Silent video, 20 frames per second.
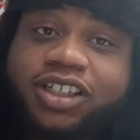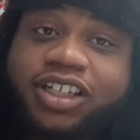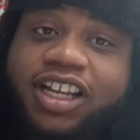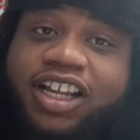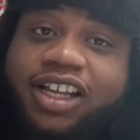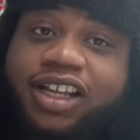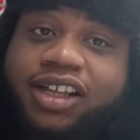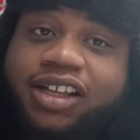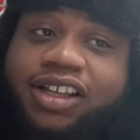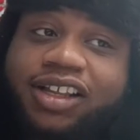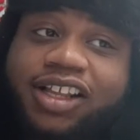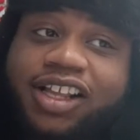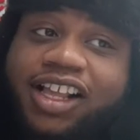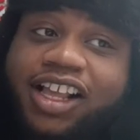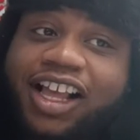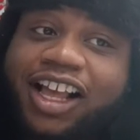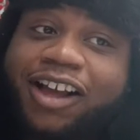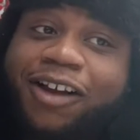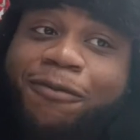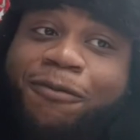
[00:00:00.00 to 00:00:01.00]

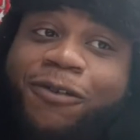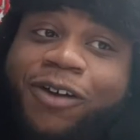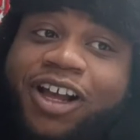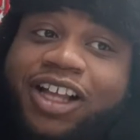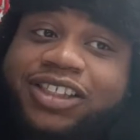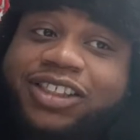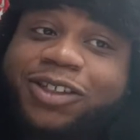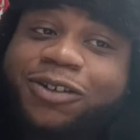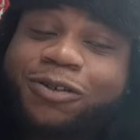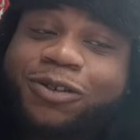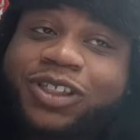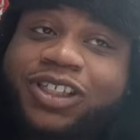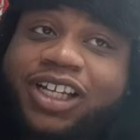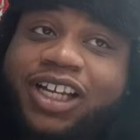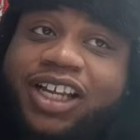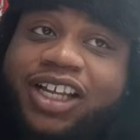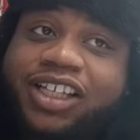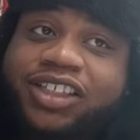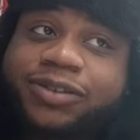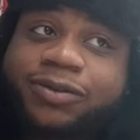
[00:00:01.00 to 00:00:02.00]
I told the
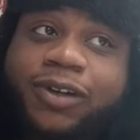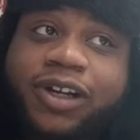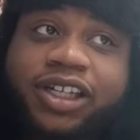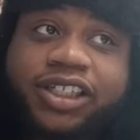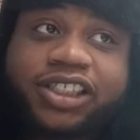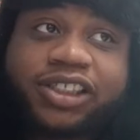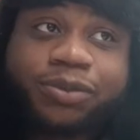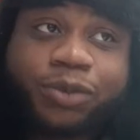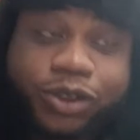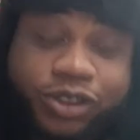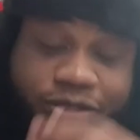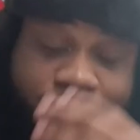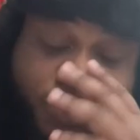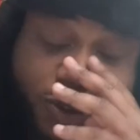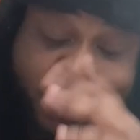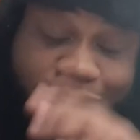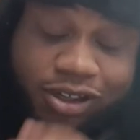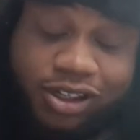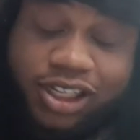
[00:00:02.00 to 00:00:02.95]
guys, Raheem and Jamal,